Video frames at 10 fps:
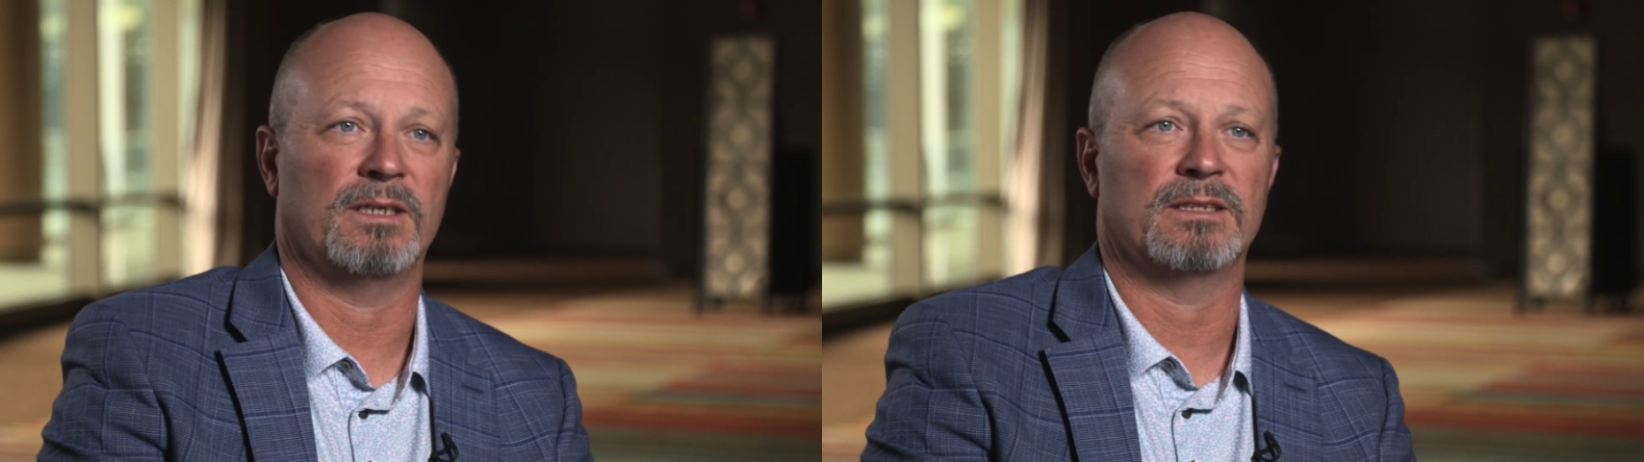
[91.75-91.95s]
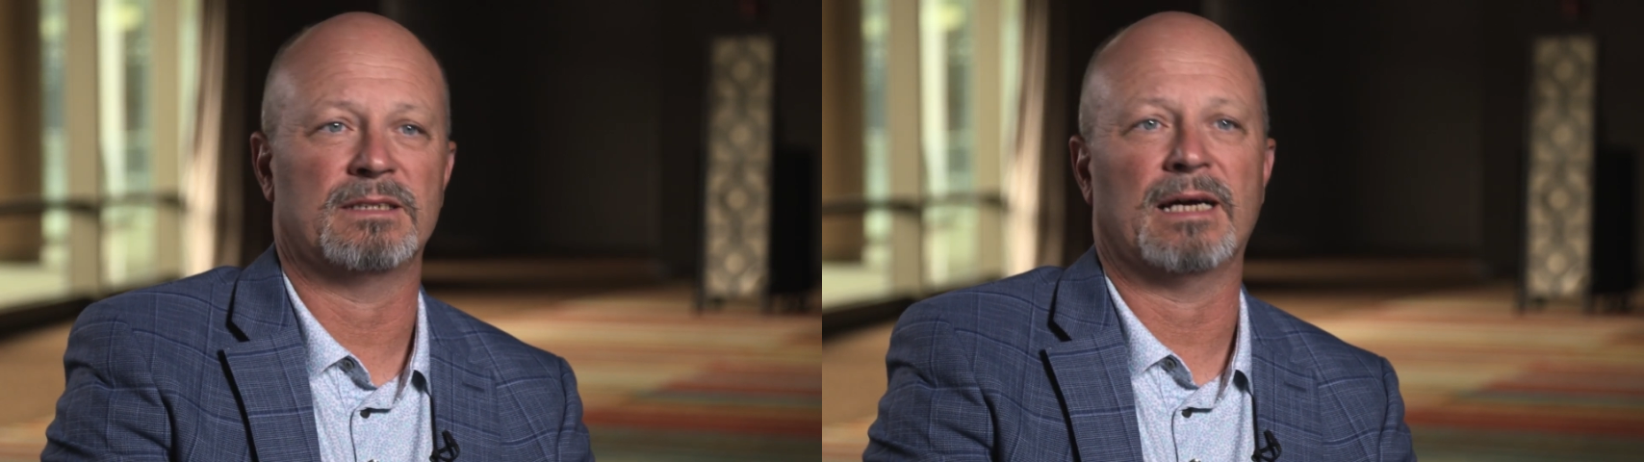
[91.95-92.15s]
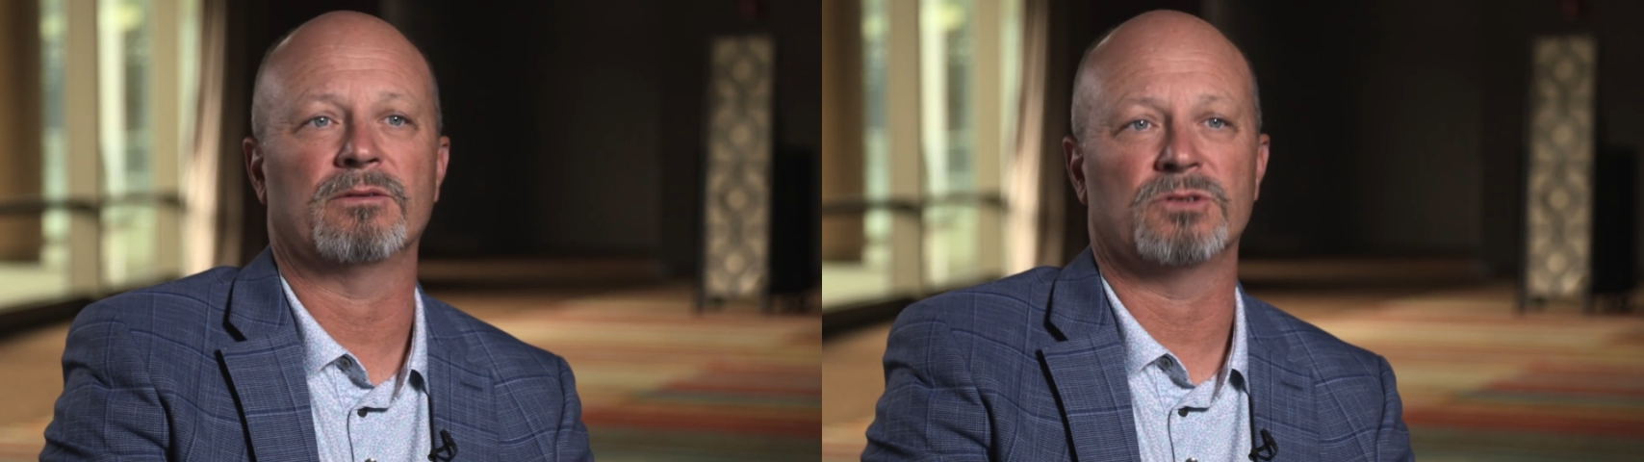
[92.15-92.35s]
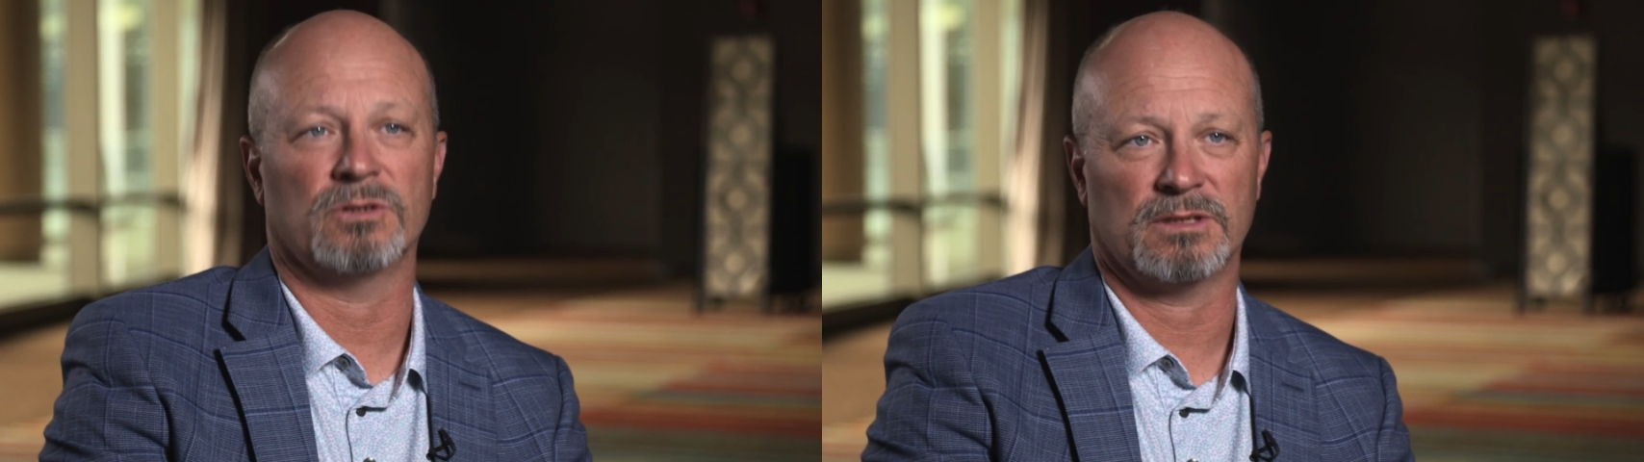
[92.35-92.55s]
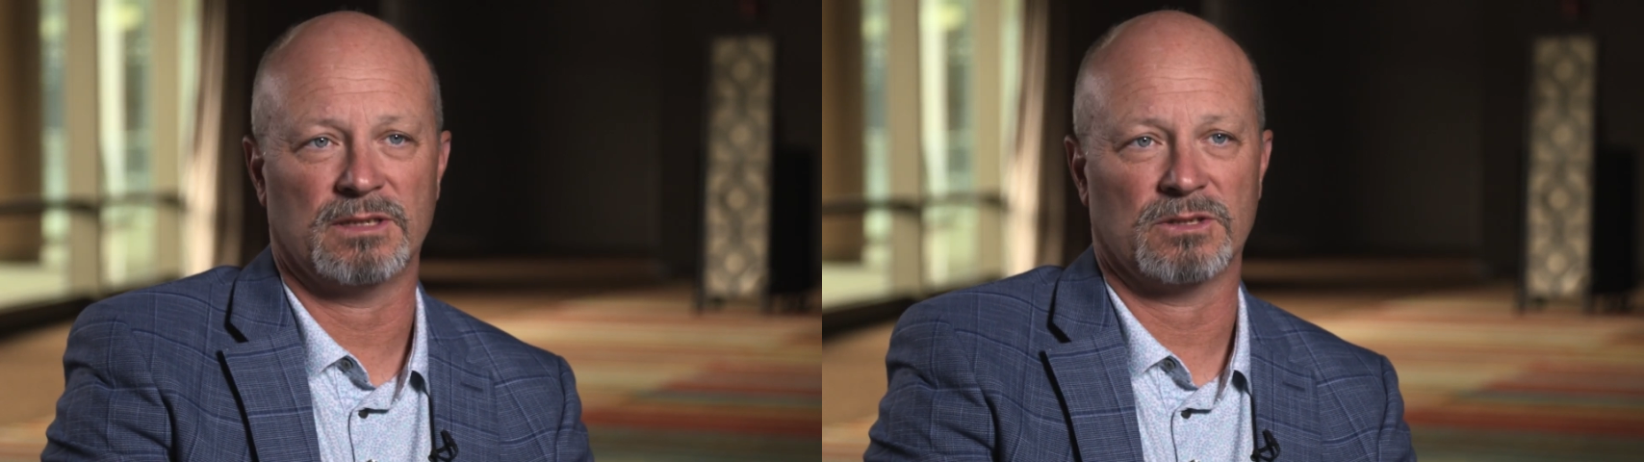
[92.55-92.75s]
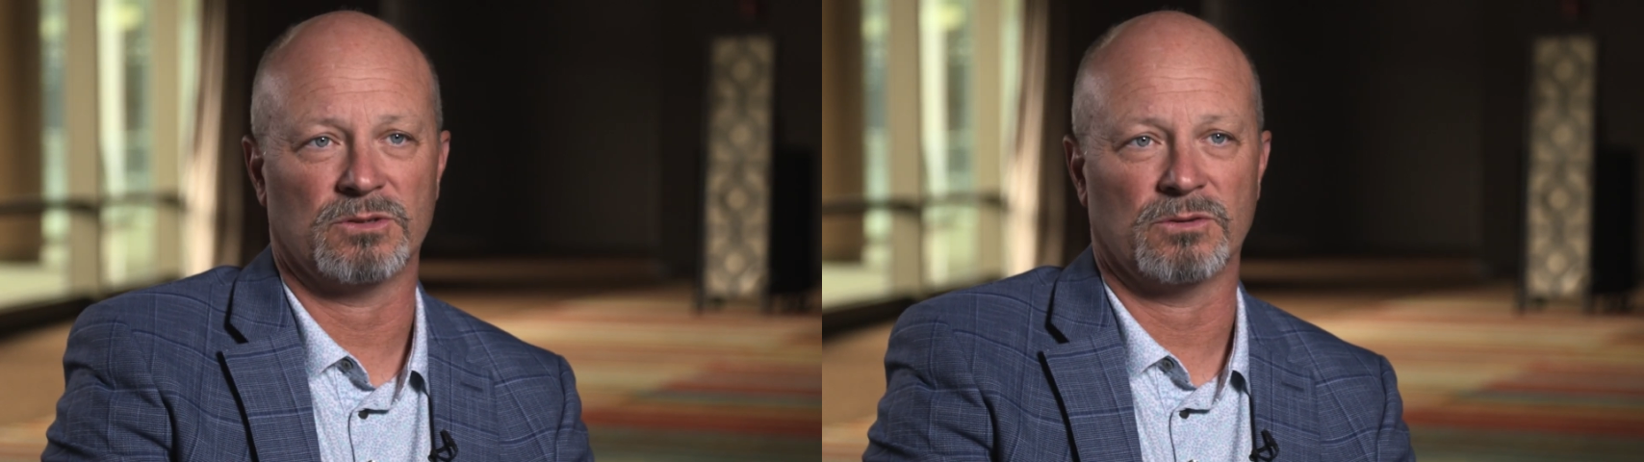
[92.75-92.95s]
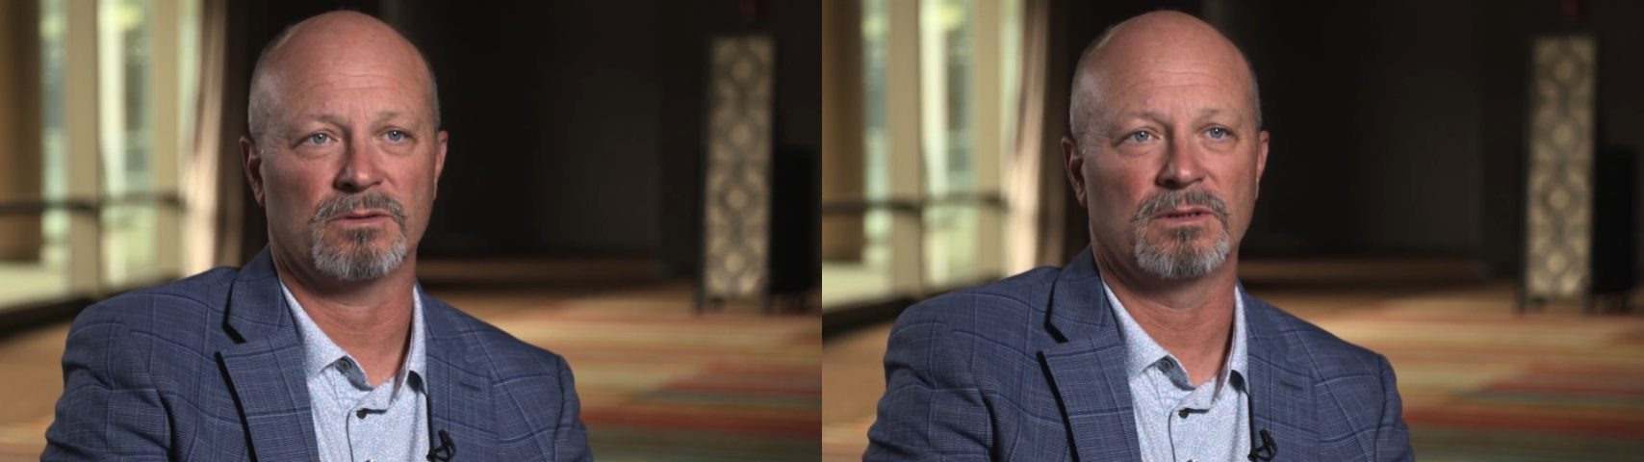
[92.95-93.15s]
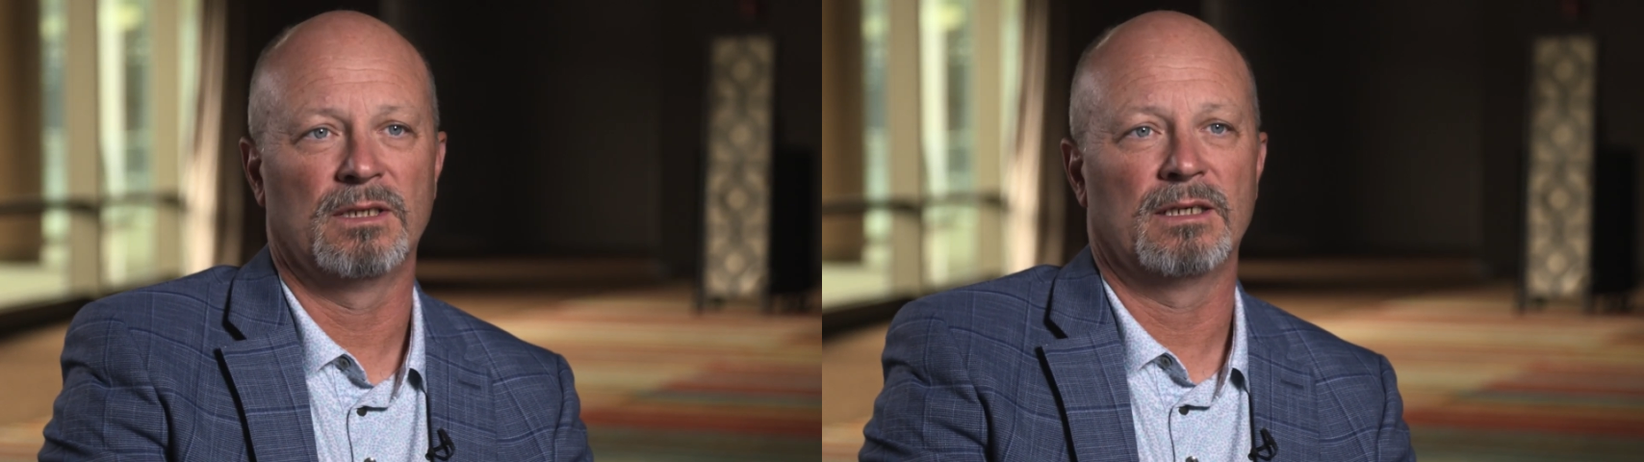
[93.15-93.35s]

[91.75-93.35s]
is now jurisdictional.